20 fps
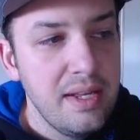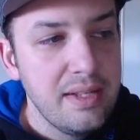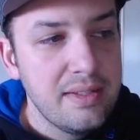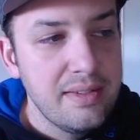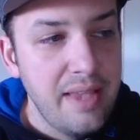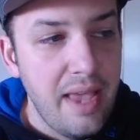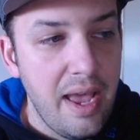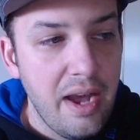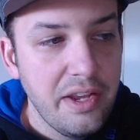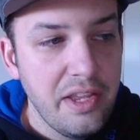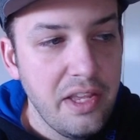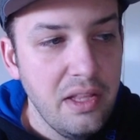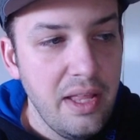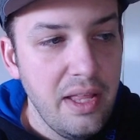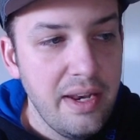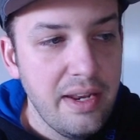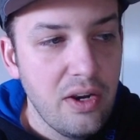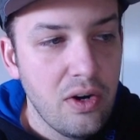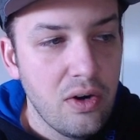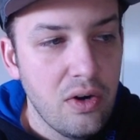It's
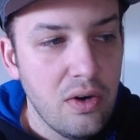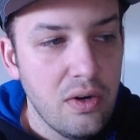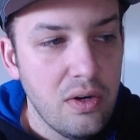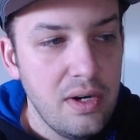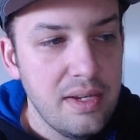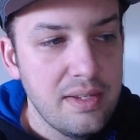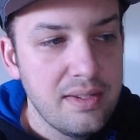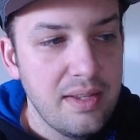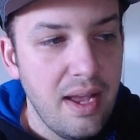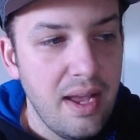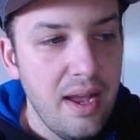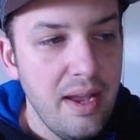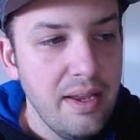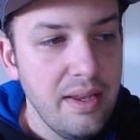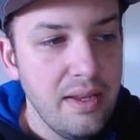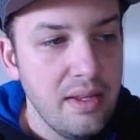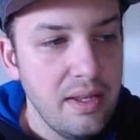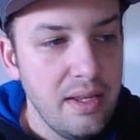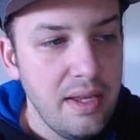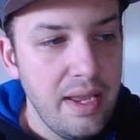calculating our R S I,